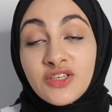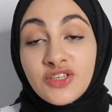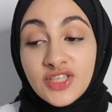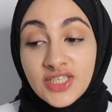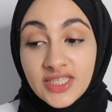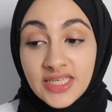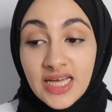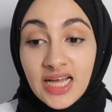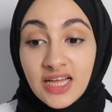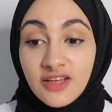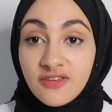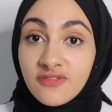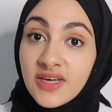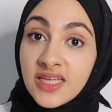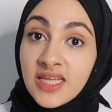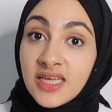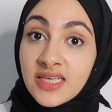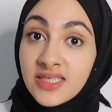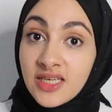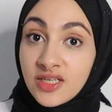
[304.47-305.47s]
yourself
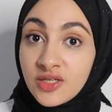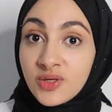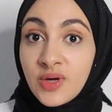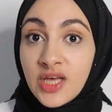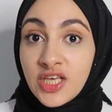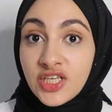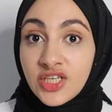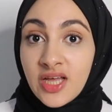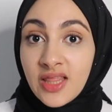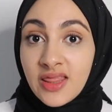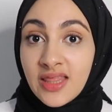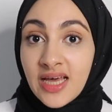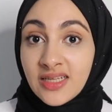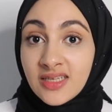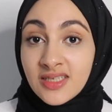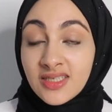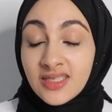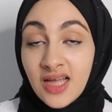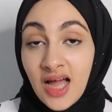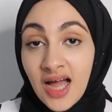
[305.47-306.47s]
in a situation that
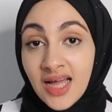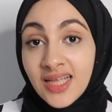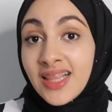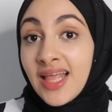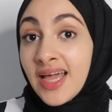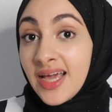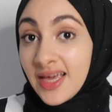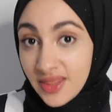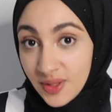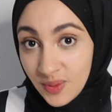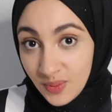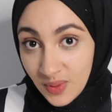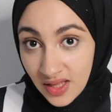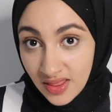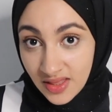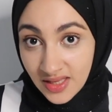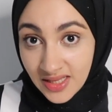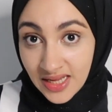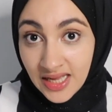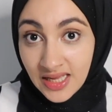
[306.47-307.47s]
is not like the
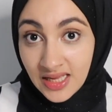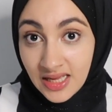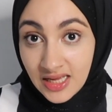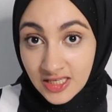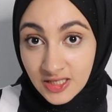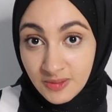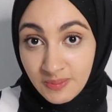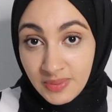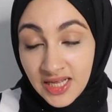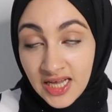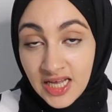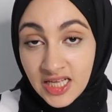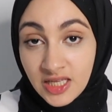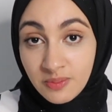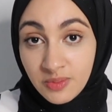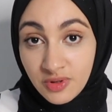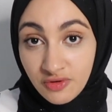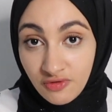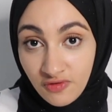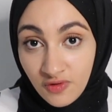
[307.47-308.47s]
one that I
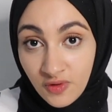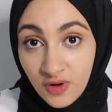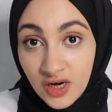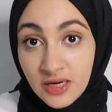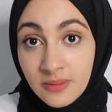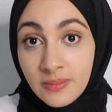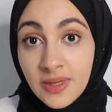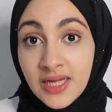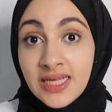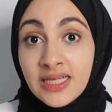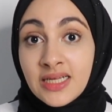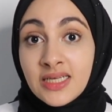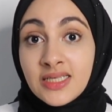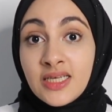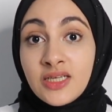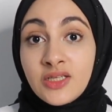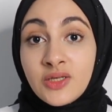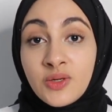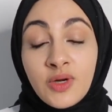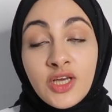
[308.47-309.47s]
explained before, but in a
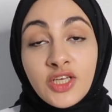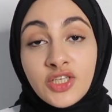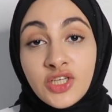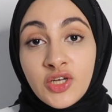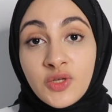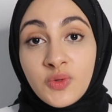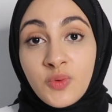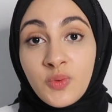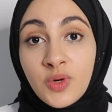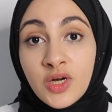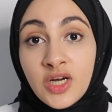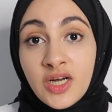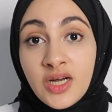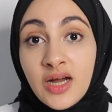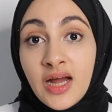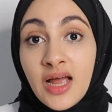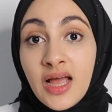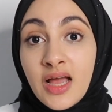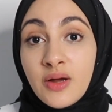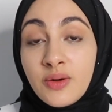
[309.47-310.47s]
situation
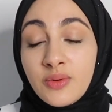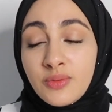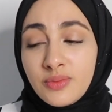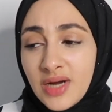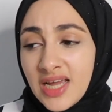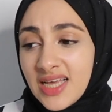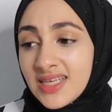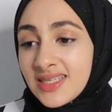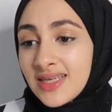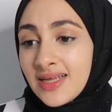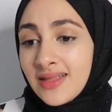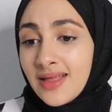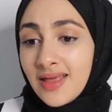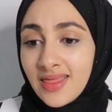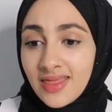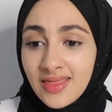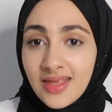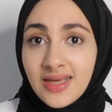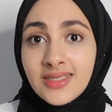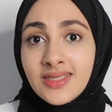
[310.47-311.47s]
where race and
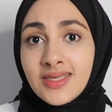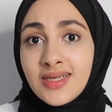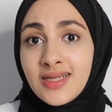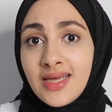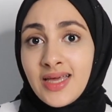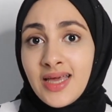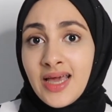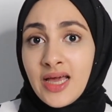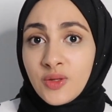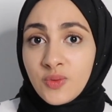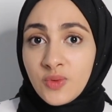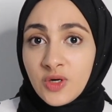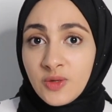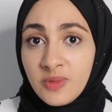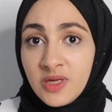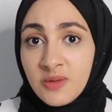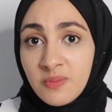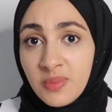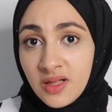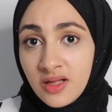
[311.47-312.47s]
ethnicity and where
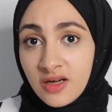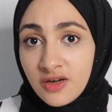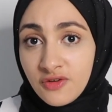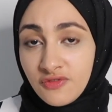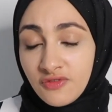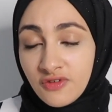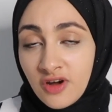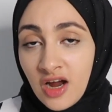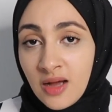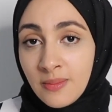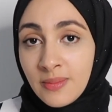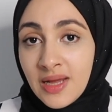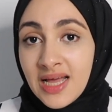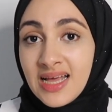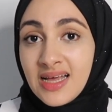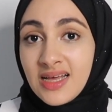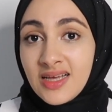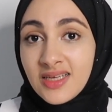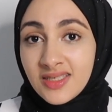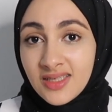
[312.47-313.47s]
people are from
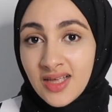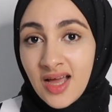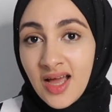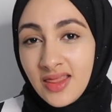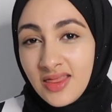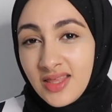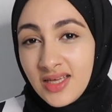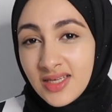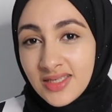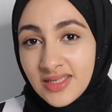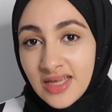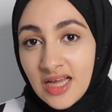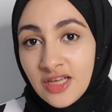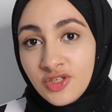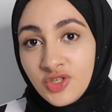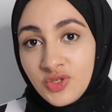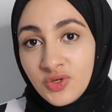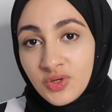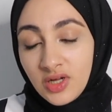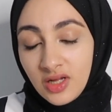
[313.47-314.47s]
is not the
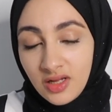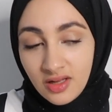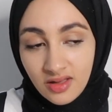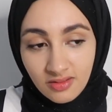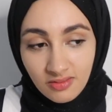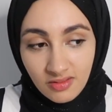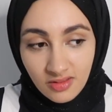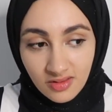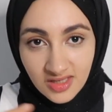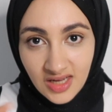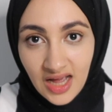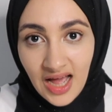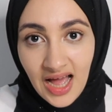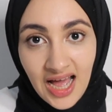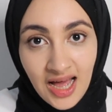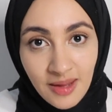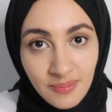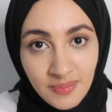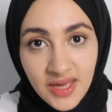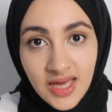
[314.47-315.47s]
central
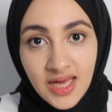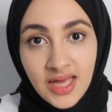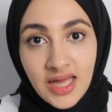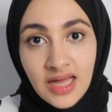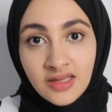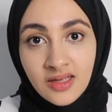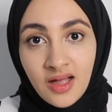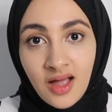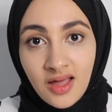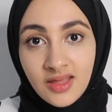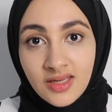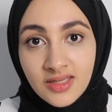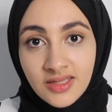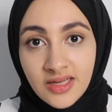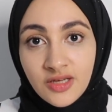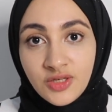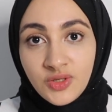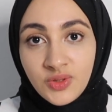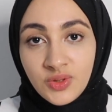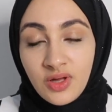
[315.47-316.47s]
topic and not the
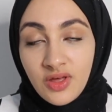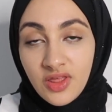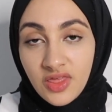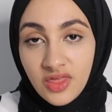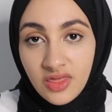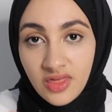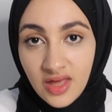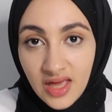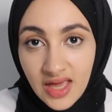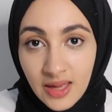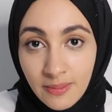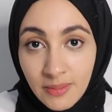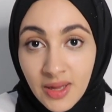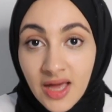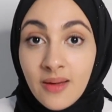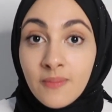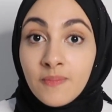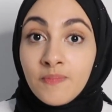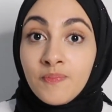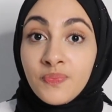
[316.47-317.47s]
central theme,
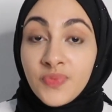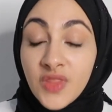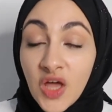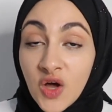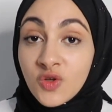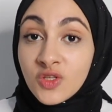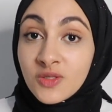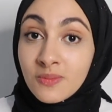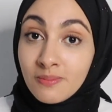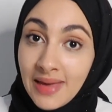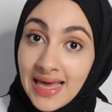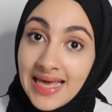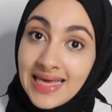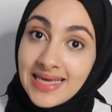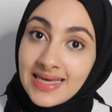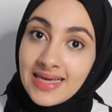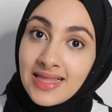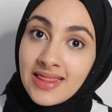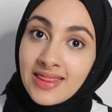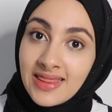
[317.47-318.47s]
don't
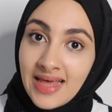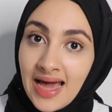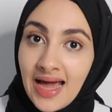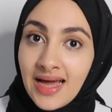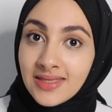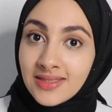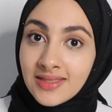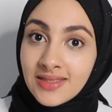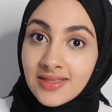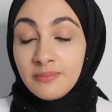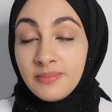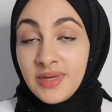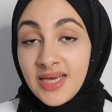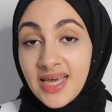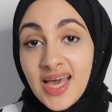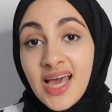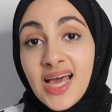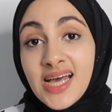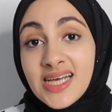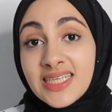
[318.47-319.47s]
make it that.
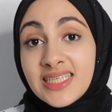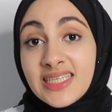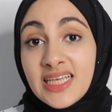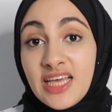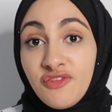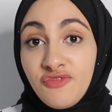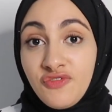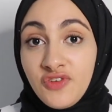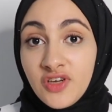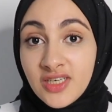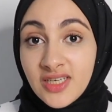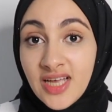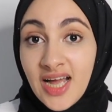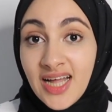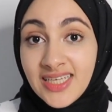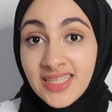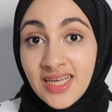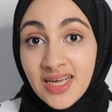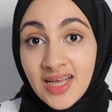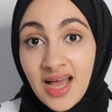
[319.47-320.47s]
Because if you're not
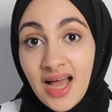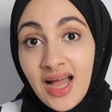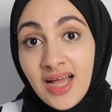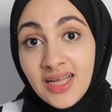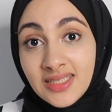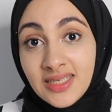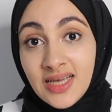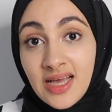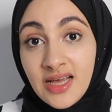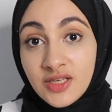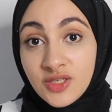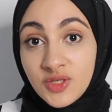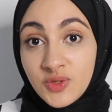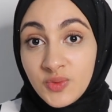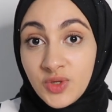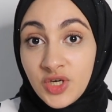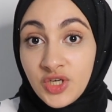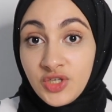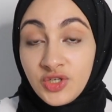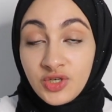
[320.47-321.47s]
in a context
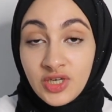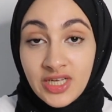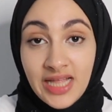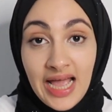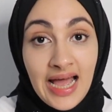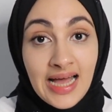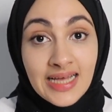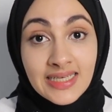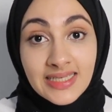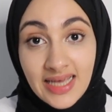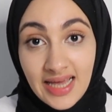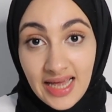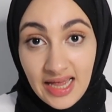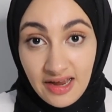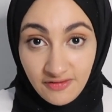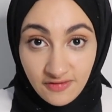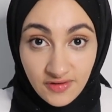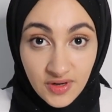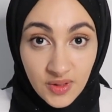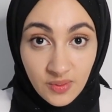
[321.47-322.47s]
where you could ask
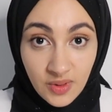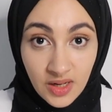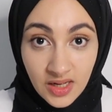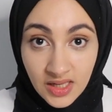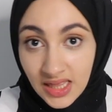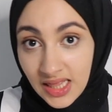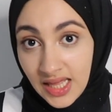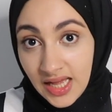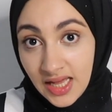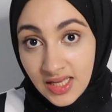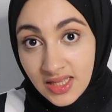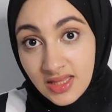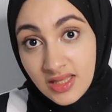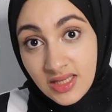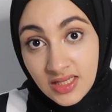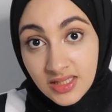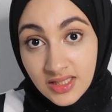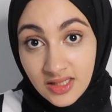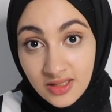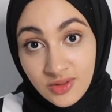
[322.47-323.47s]
everyone, like
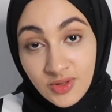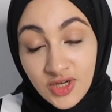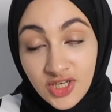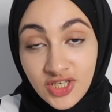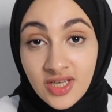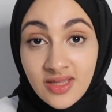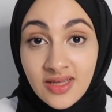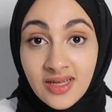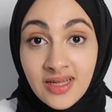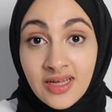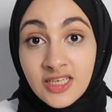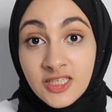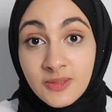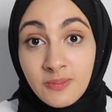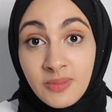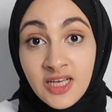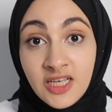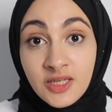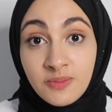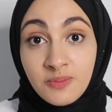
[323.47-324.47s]
the situation that I
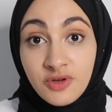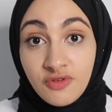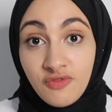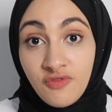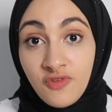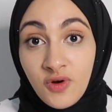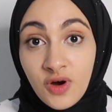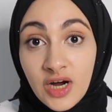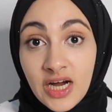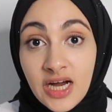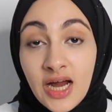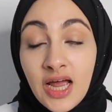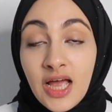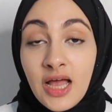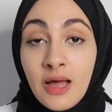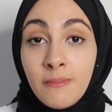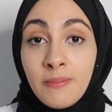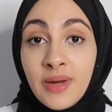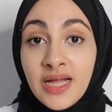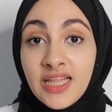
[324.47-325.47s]
explained before,
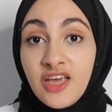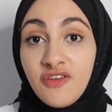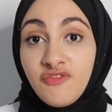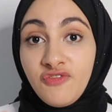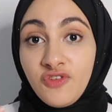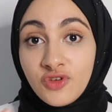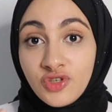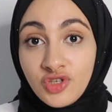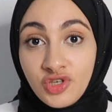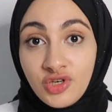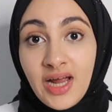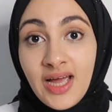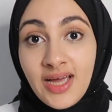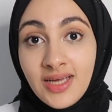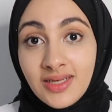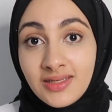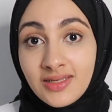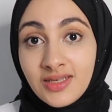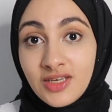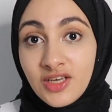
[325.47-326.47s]
but if you
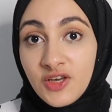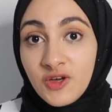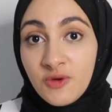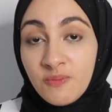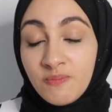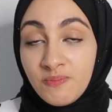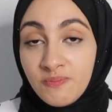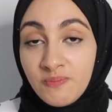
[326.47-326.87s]
try to